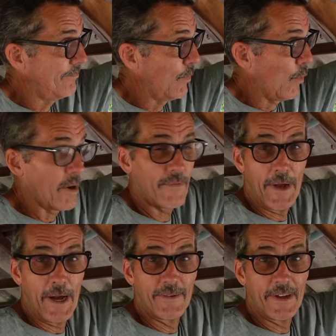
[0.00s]
water
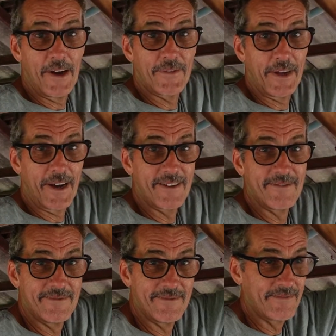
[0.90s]
fountain out there
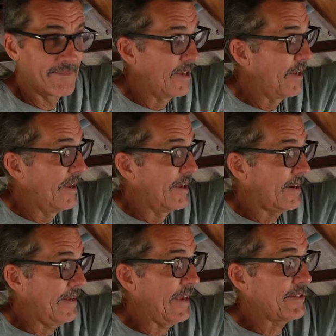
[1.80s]

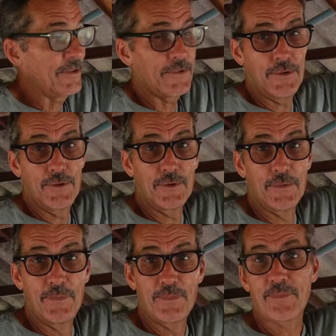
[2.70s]
connected to
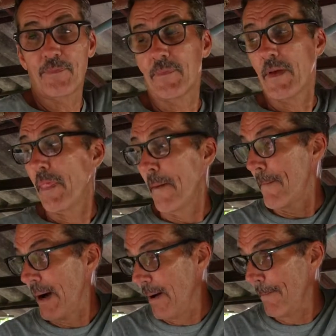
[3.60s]
the
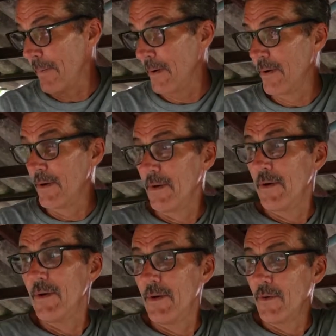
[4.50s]
pump
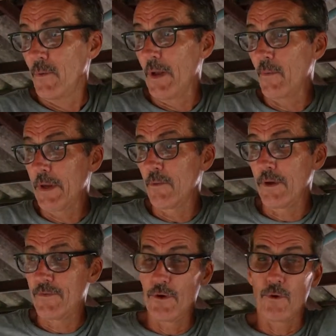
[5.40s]
when we
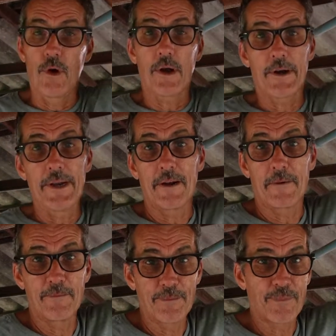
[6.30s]
refill water here.
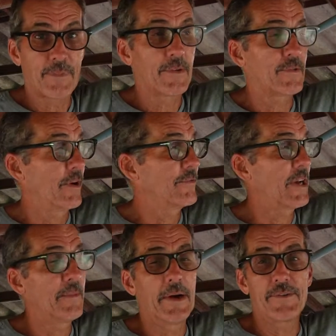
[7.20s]
So every
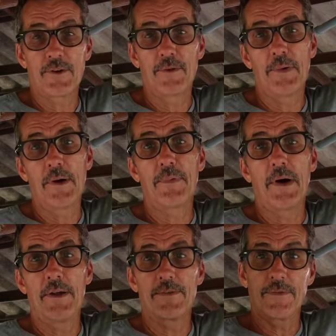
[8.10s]
time I turn the pump
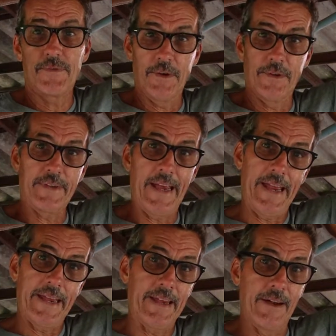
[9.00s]
on to fill the
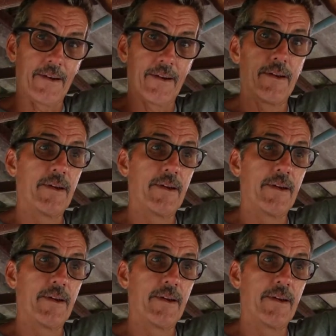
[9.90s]
tank here,